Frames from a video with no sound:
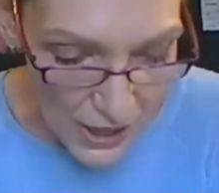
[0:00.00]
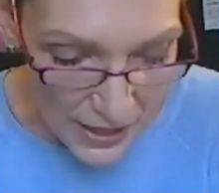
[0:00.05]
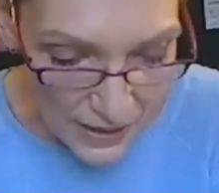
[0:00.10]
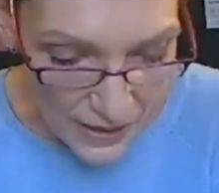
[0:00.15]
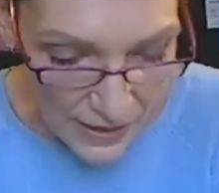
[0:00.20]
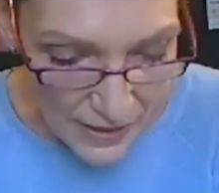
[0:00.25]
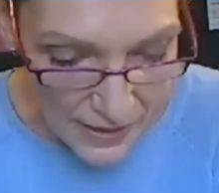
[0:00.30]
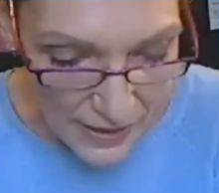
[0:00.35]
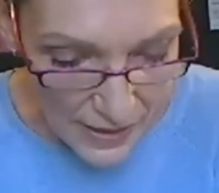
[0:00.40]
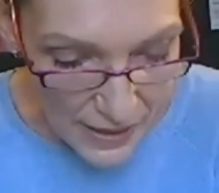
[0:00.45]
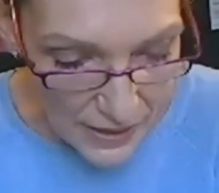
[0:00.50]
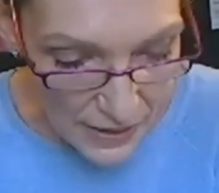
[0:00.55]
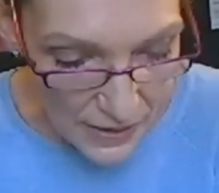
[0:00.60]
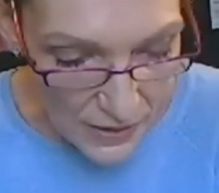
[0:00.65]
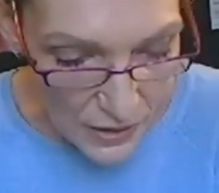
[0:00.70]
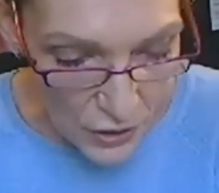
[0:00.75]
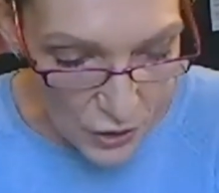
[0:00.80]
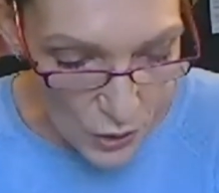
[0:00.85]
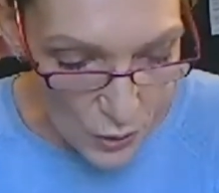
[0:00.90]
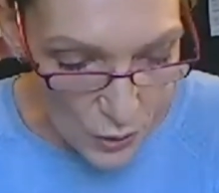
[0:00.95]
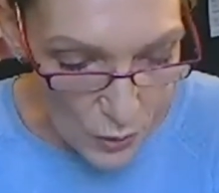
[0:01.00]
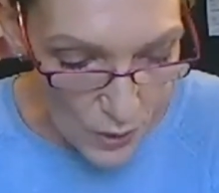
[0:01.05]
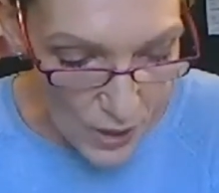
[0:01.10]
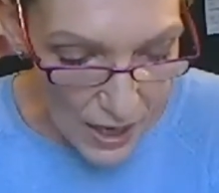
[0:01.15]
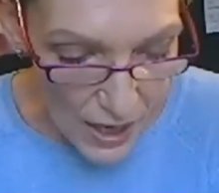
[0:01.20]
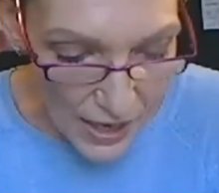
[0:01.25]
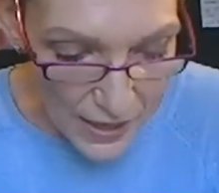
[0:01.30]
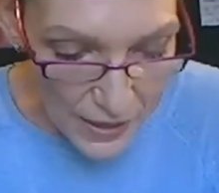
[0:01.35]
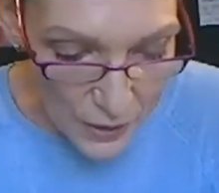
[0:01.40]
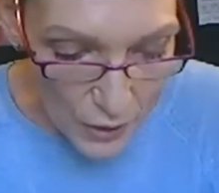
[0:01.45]
seeks to
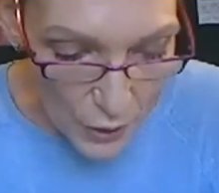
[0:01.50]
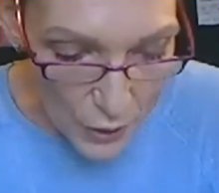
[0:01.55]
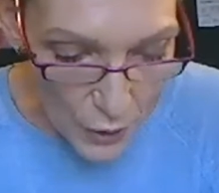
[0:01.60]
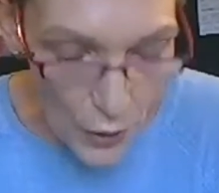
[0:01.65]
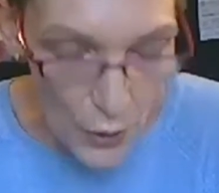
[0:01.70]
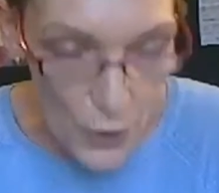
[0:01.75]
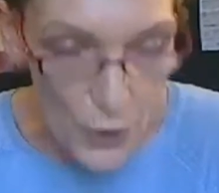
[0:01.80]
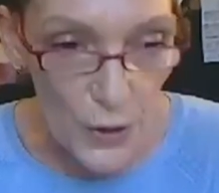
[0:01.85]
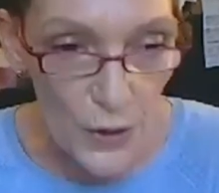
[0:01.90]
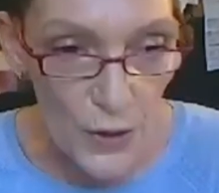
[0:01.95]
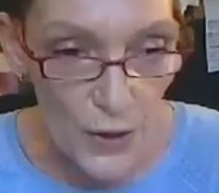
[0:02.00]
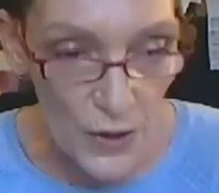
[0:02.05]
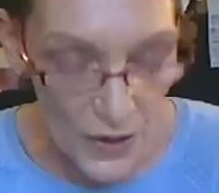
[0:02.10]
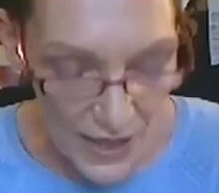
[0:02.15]
unearth